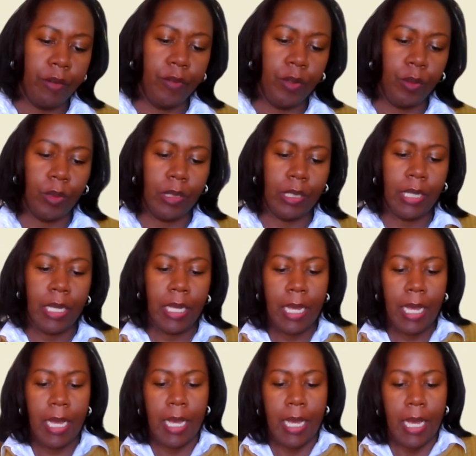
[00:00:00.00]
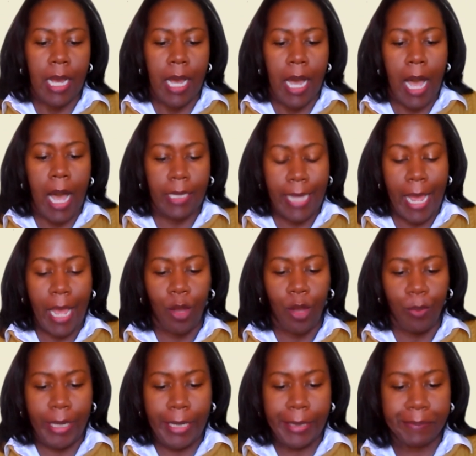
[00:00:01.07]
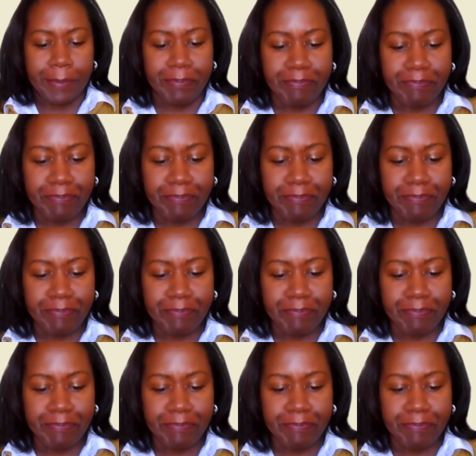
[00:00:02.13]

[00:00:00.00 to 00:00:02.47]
if you will allow me.